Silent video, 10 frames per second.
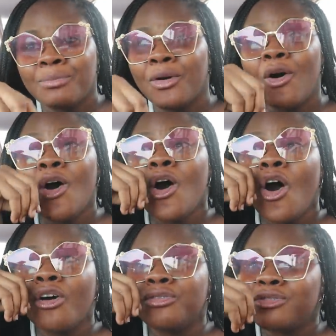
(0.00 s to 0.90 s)
But
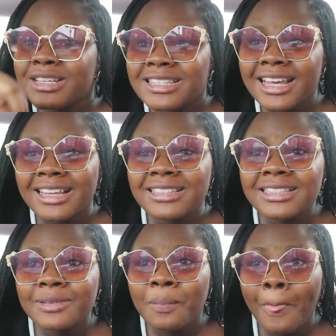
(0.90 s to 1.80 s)
of
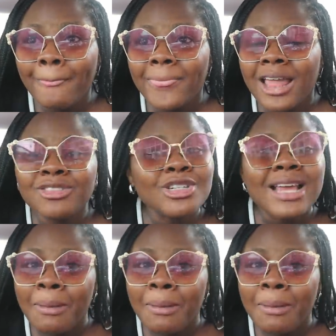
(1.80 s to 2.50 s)
recent, just